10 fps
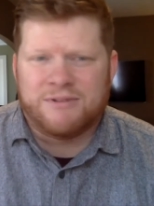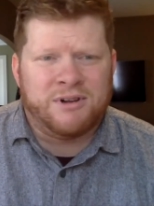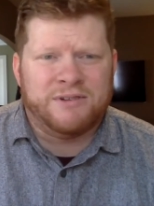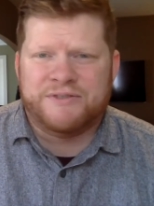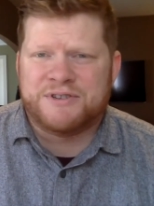
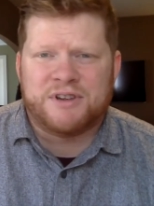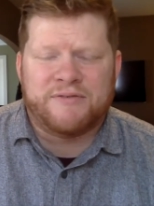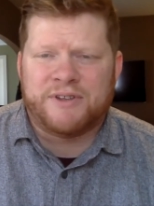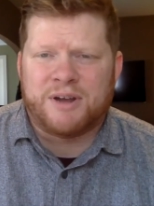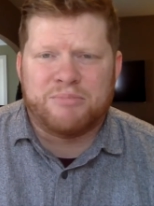all of the
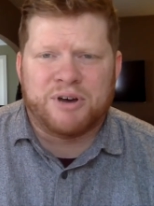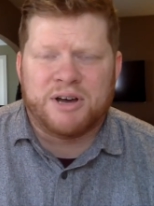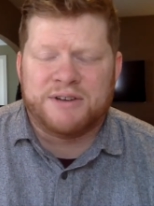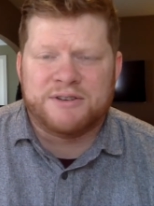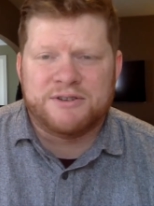stuff that I
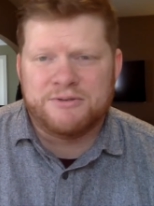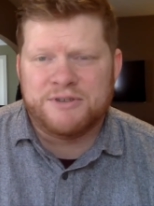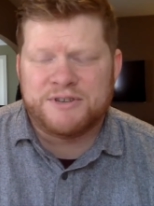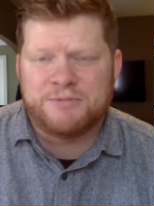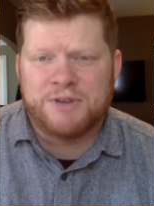bought to do
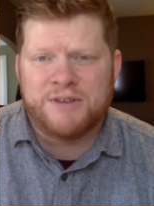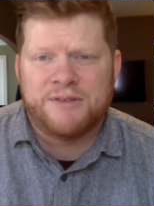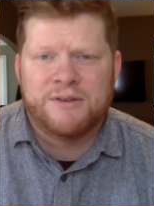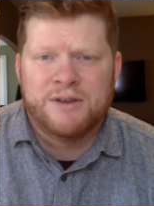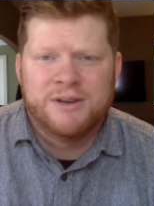this with